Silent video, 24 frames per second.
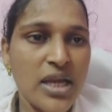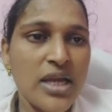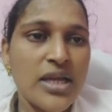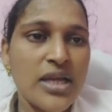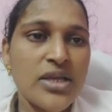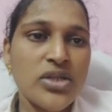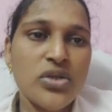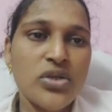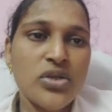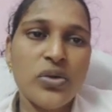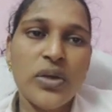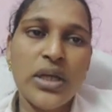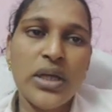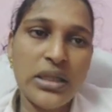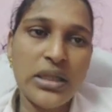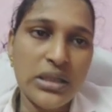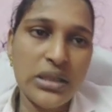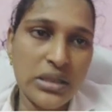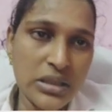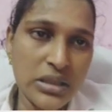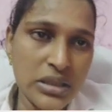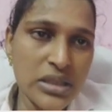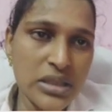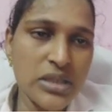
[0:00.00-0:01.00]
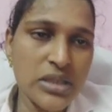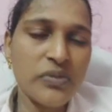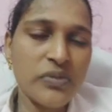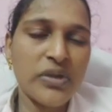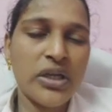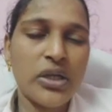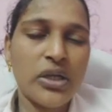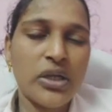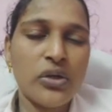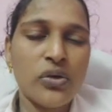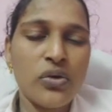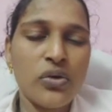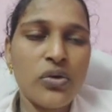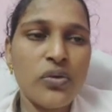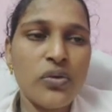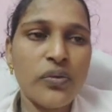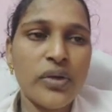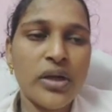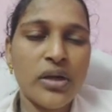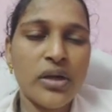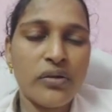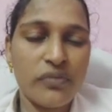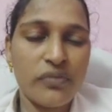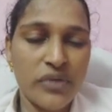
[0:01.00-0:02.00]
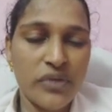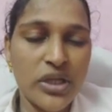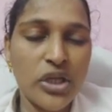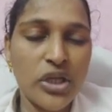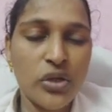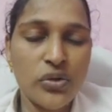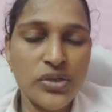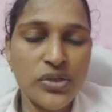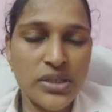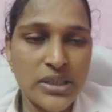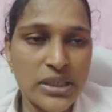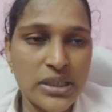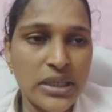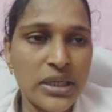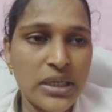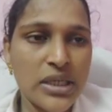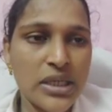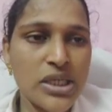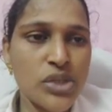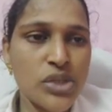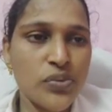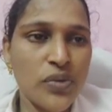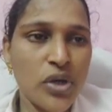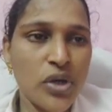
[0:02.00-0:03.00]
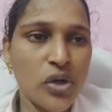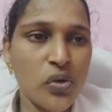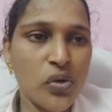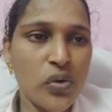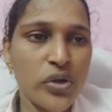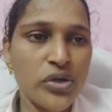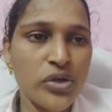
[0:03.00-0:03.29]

So in this video series we are going